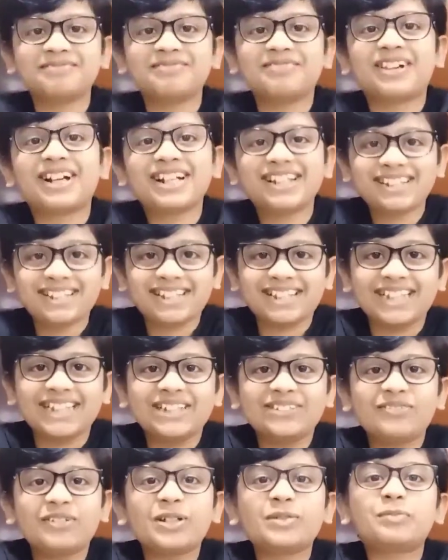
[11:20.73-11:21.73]
One
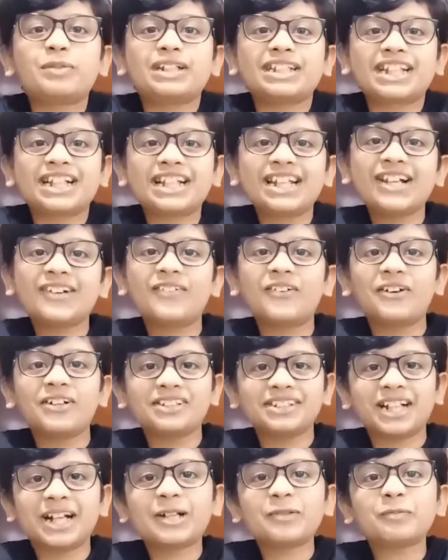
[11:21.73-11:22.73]
day, when Matilda
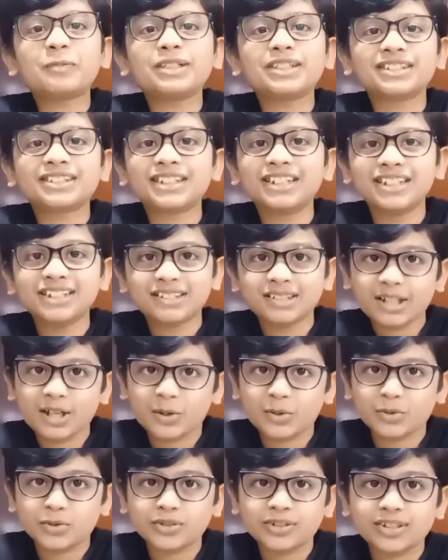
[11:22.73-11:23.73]
was at Miss Honey's
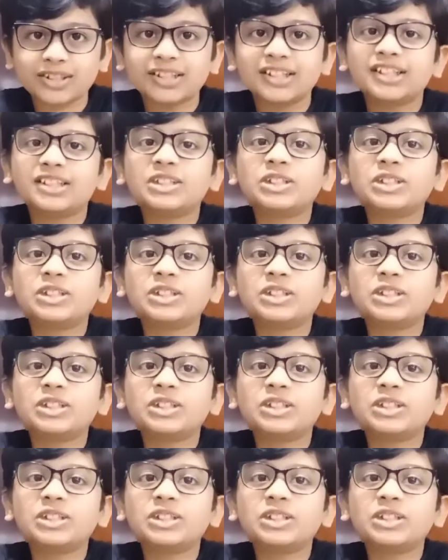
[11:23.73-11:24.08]
house,